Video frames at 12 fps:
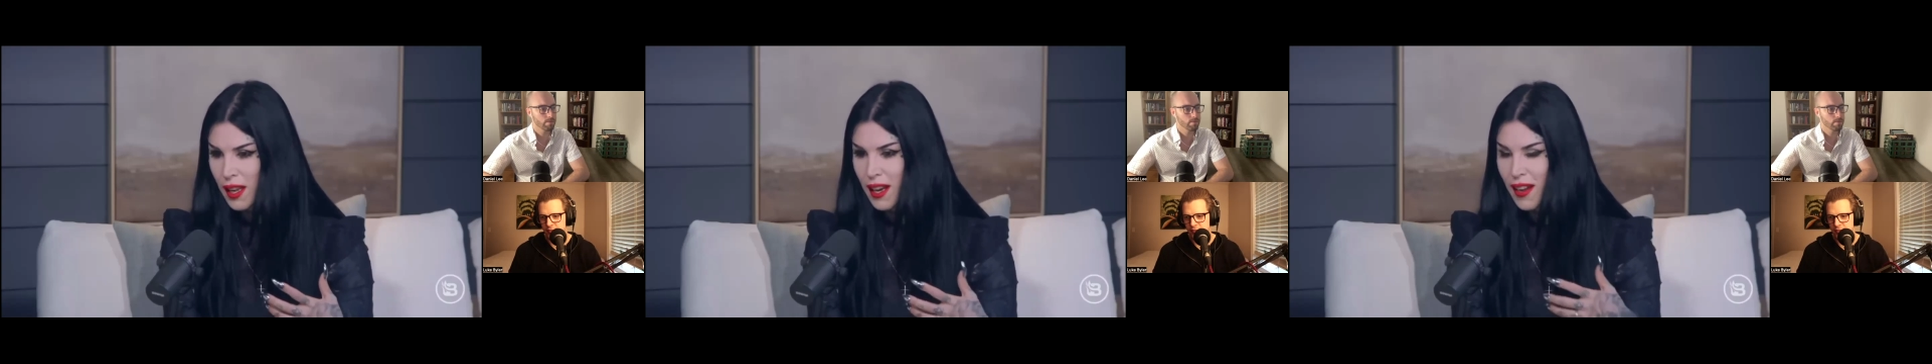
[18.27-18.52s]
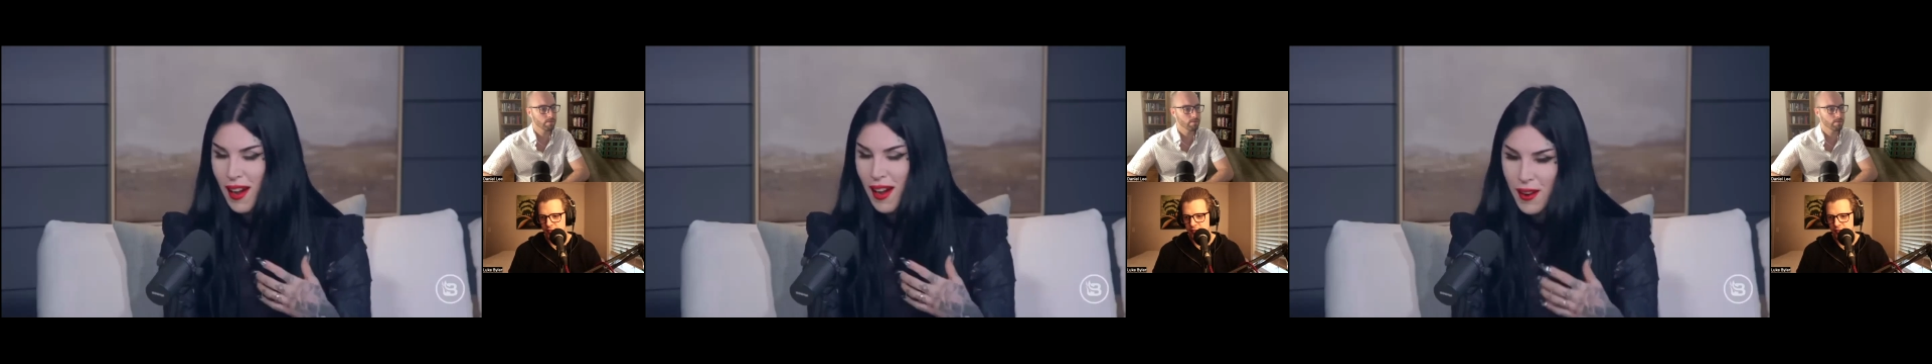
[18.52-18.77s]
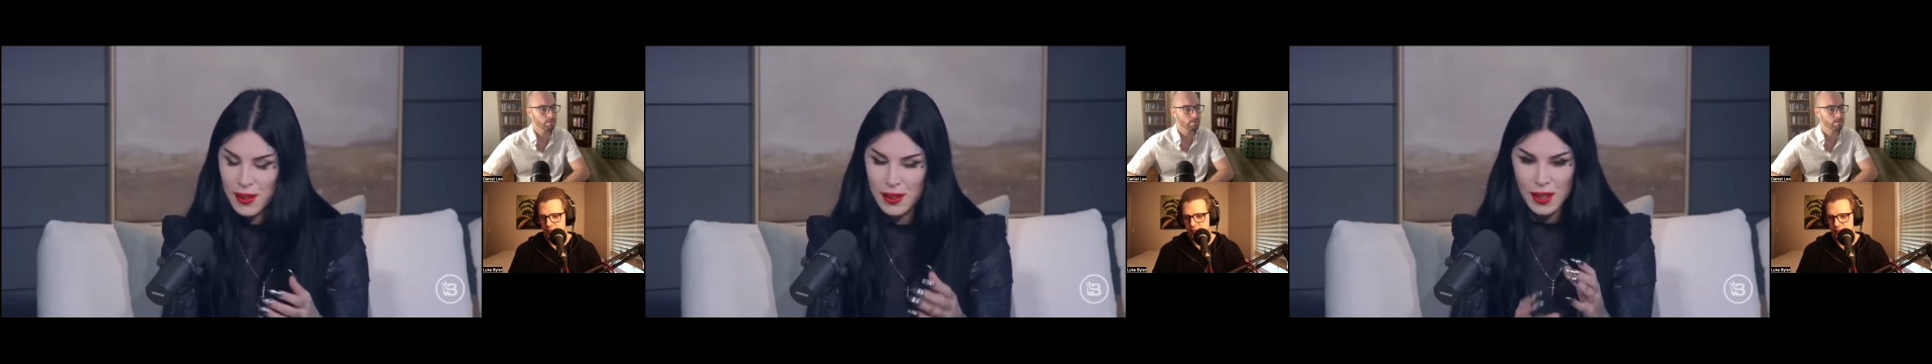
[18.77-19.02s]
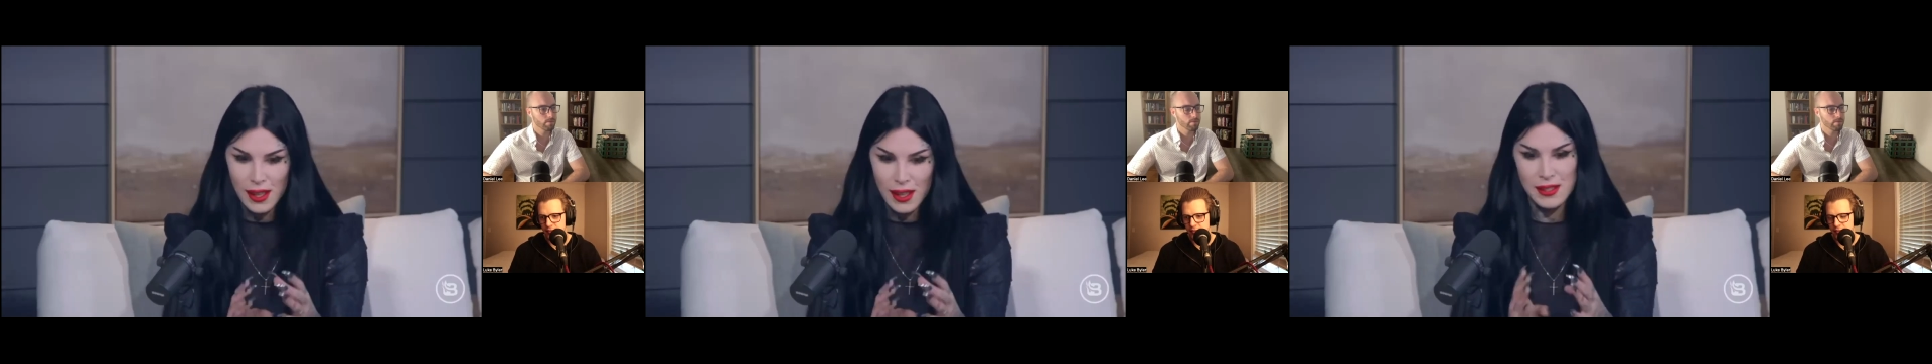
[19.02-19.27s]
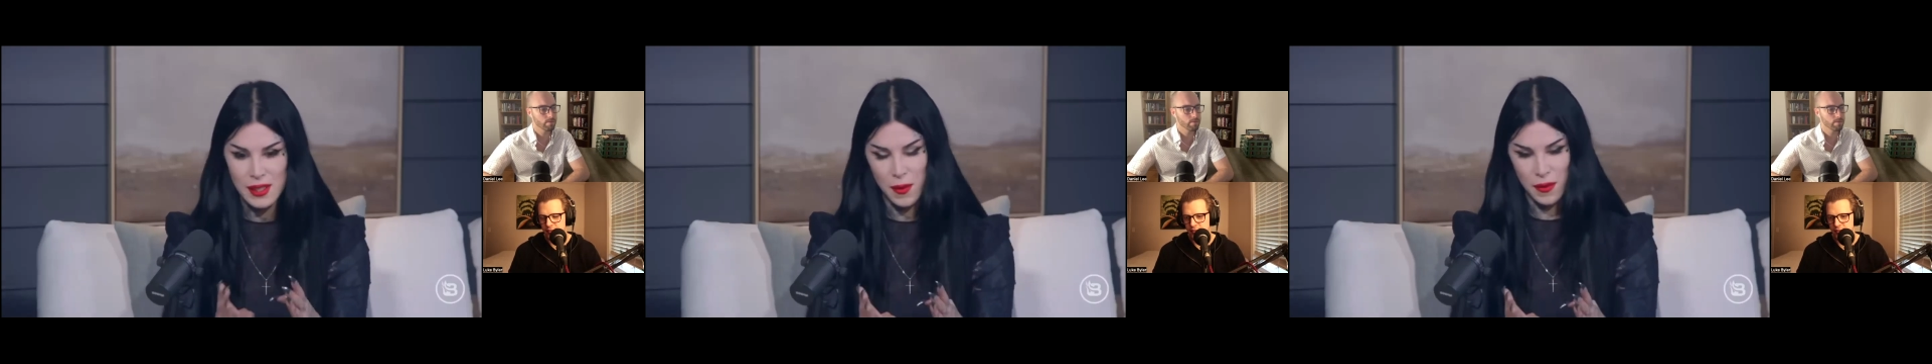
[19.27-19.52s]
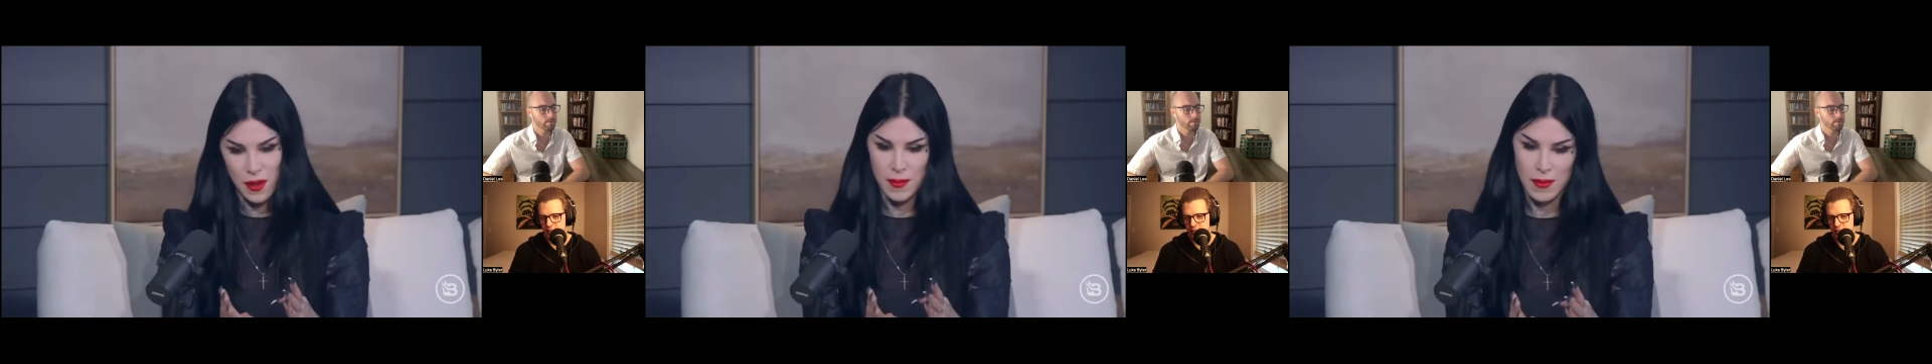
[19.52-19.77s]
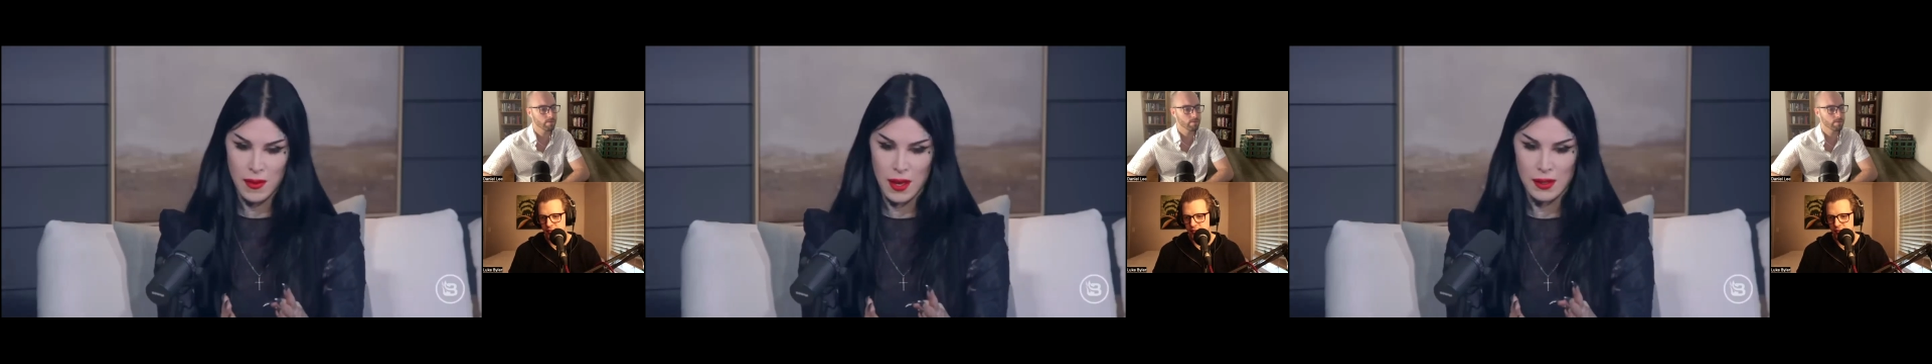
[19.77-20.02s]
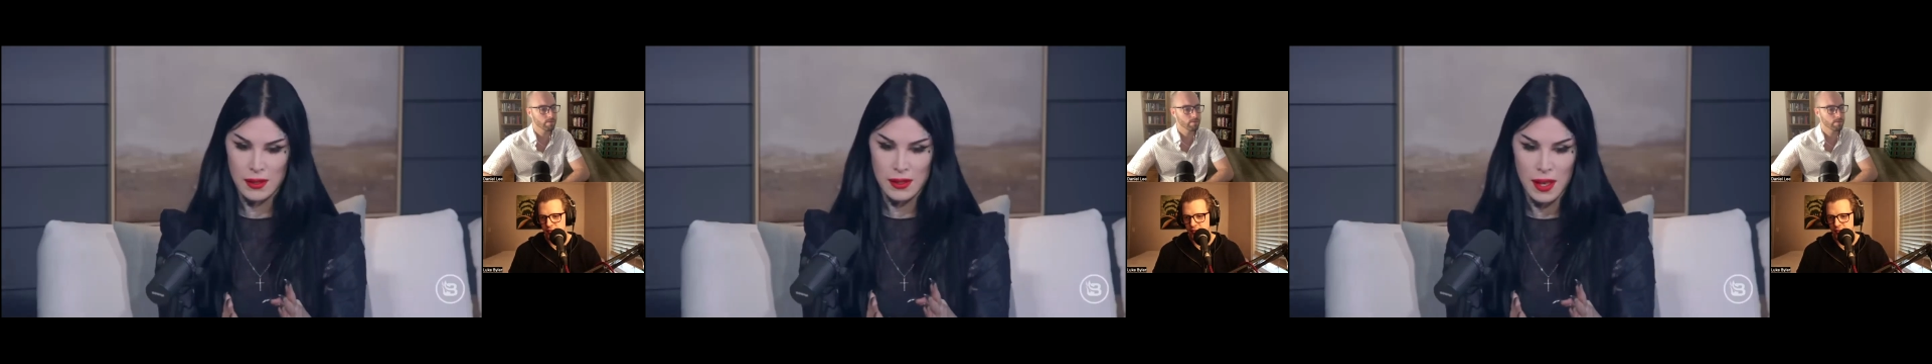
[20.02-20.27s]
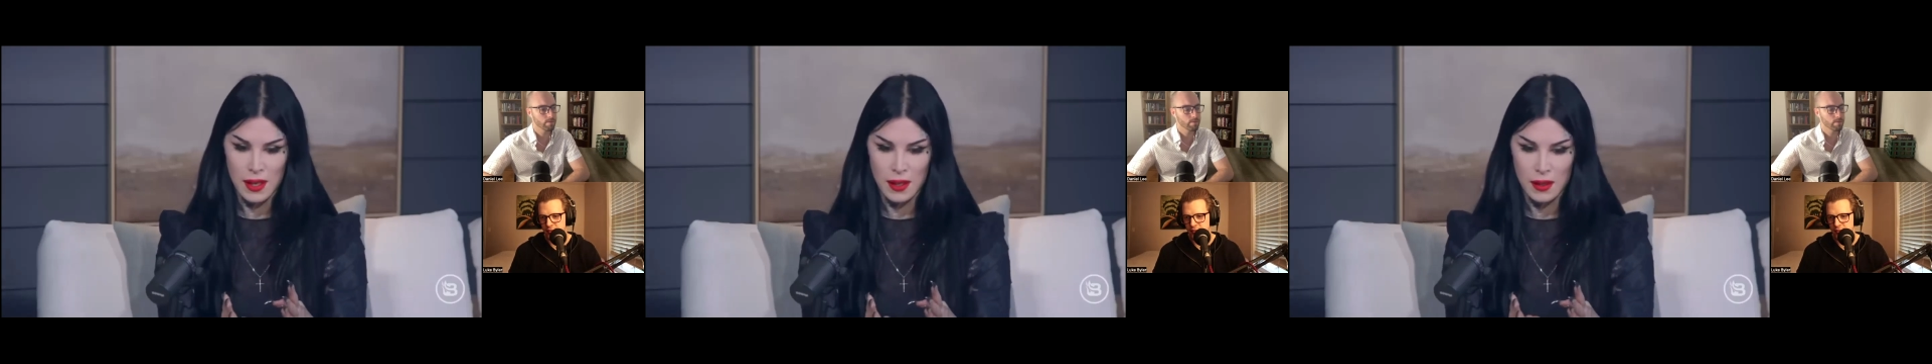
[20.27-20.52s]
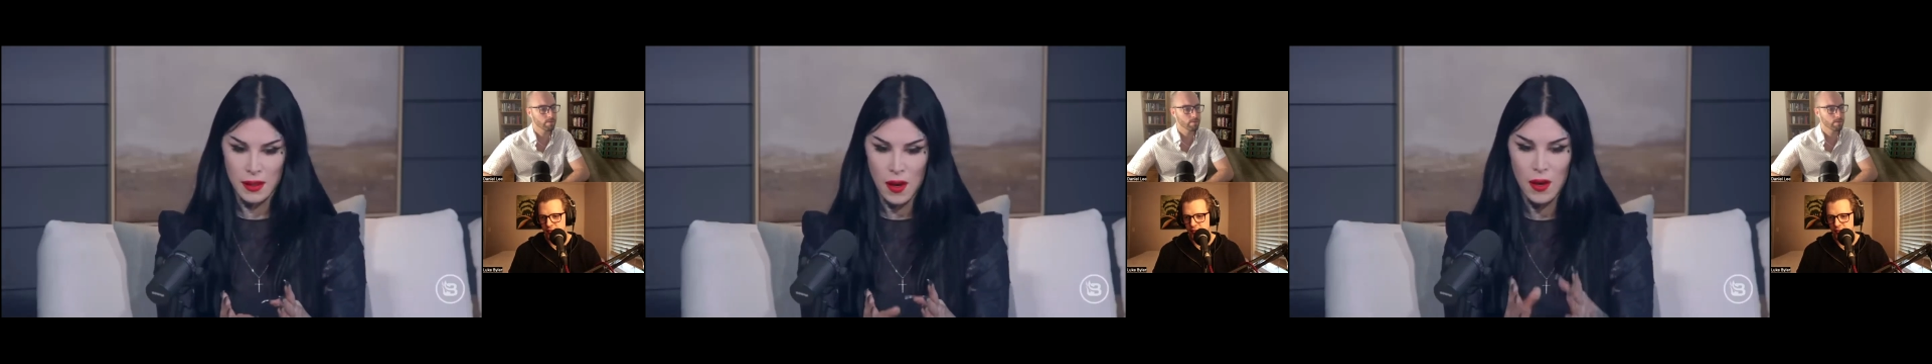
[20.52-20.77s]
And I, I would look at some of them and say,